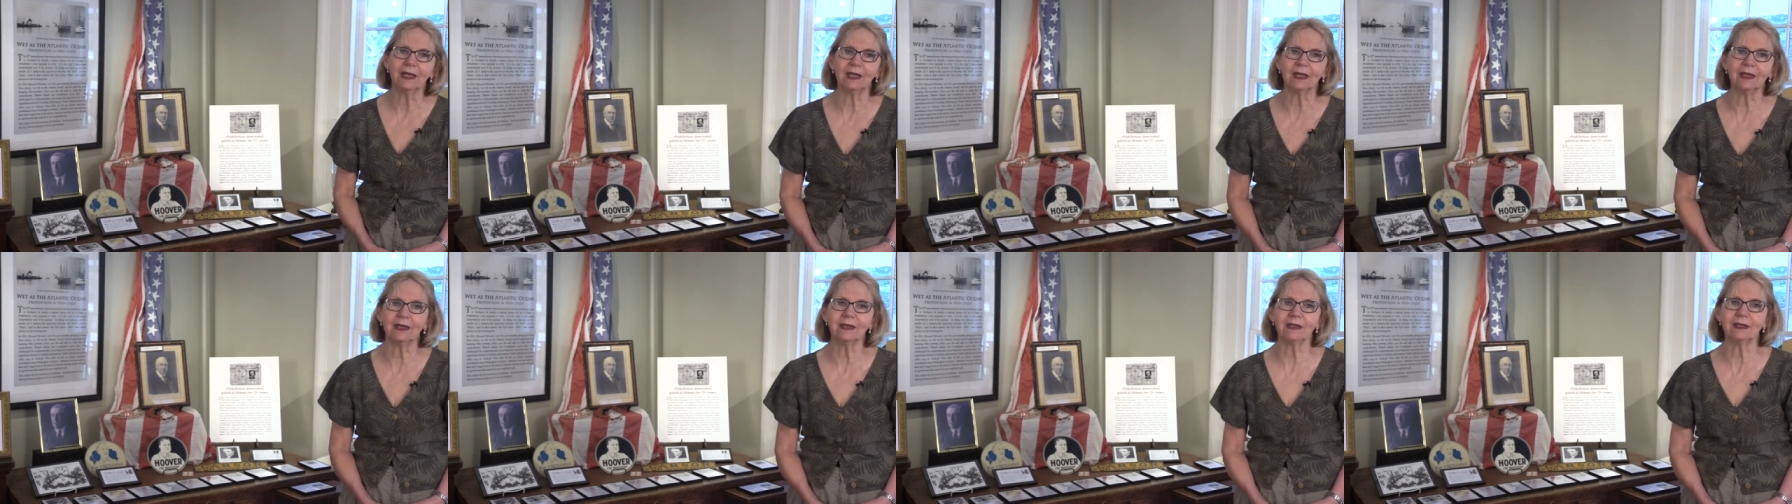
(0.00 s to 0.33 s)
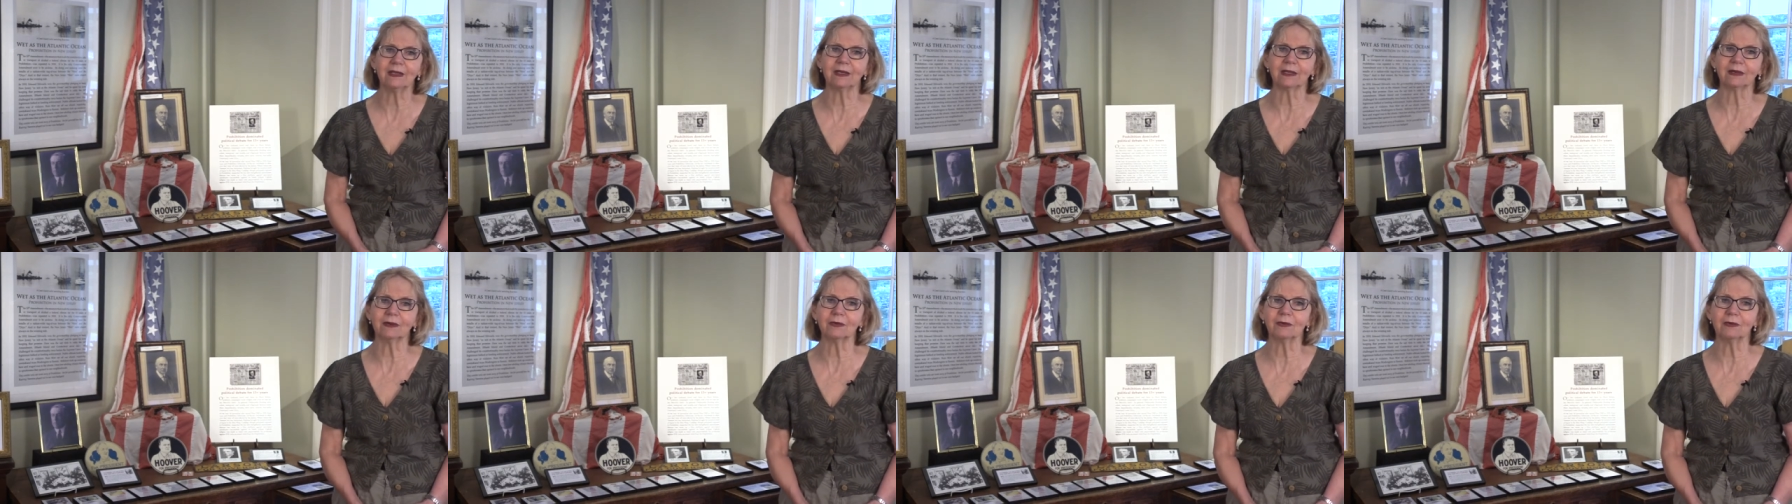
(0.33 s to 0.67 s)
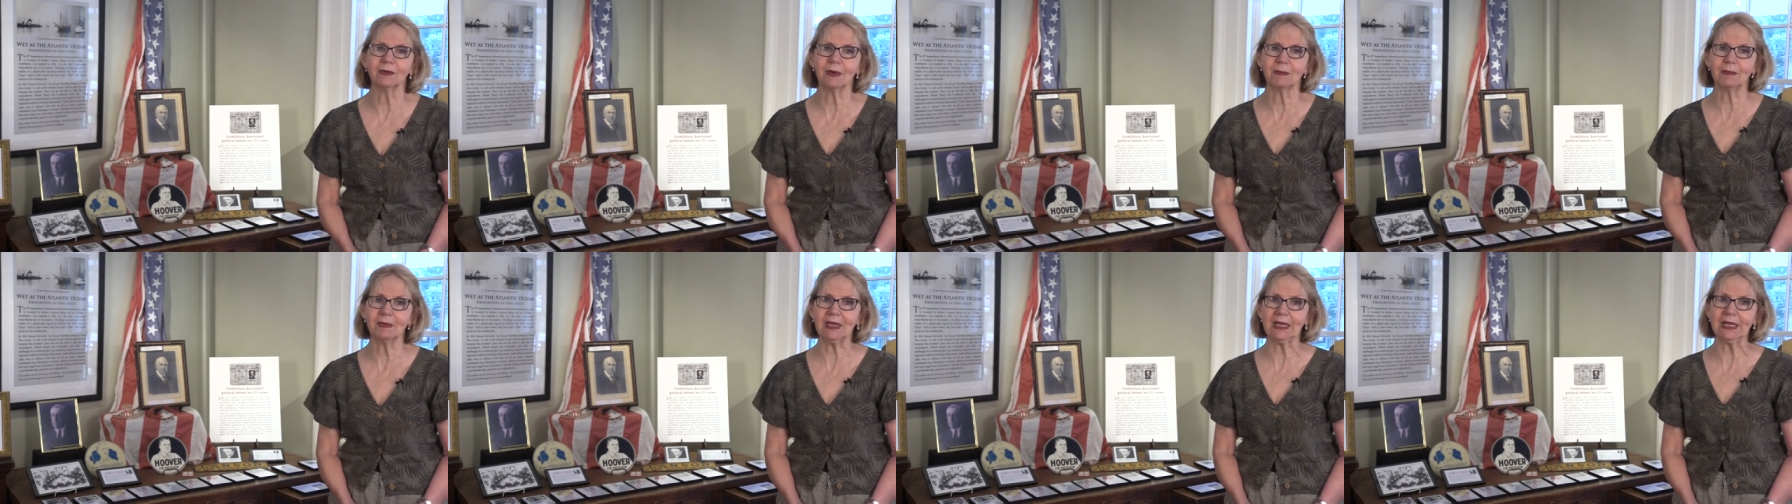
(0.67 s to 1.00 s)
in the
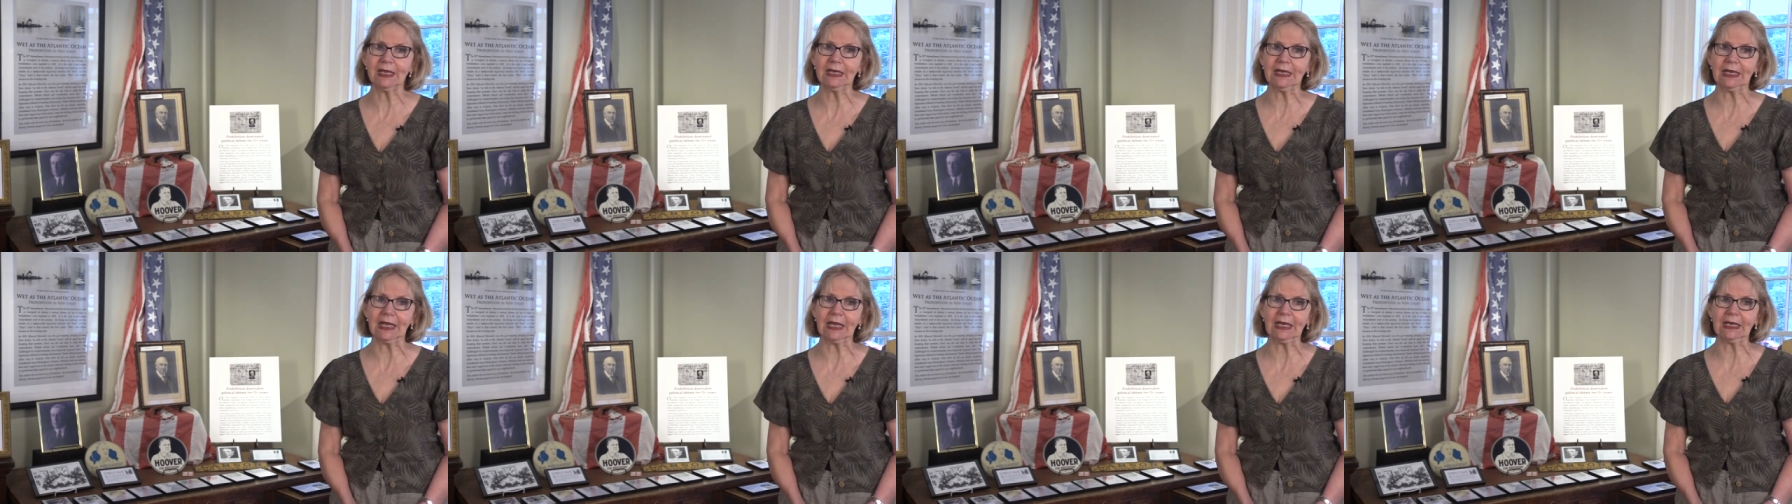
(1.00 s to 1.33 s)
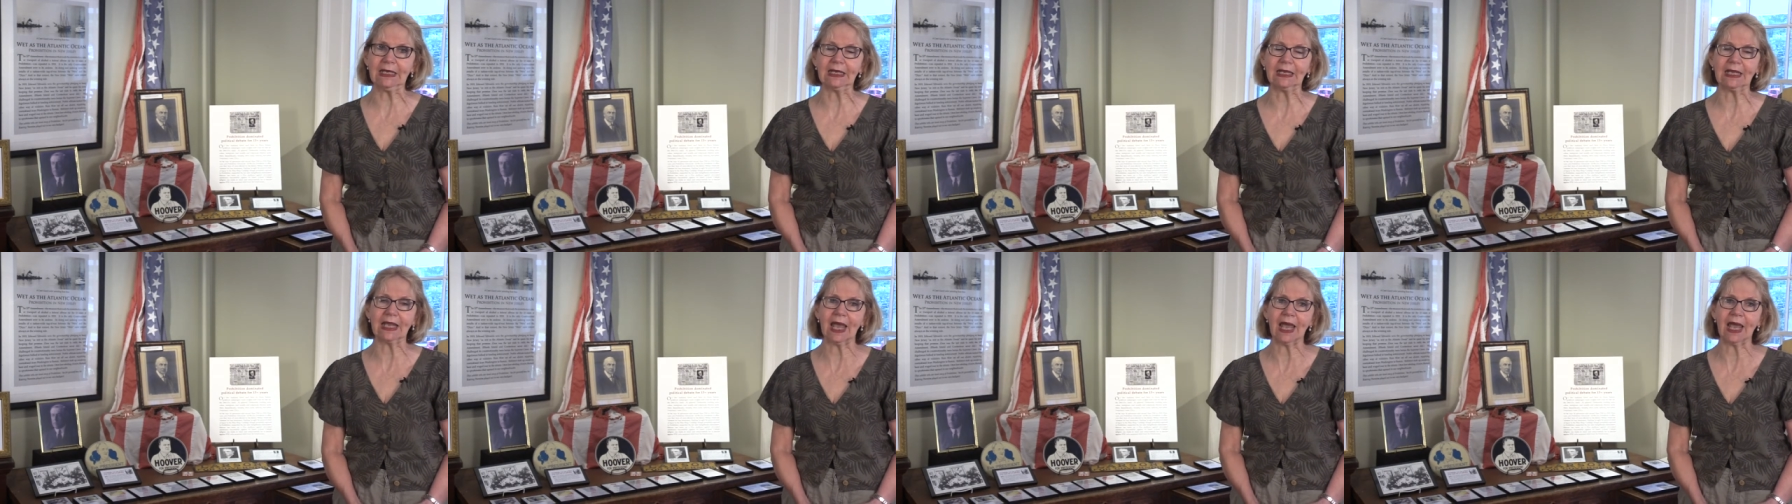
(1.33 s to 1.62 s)
Caribbean and in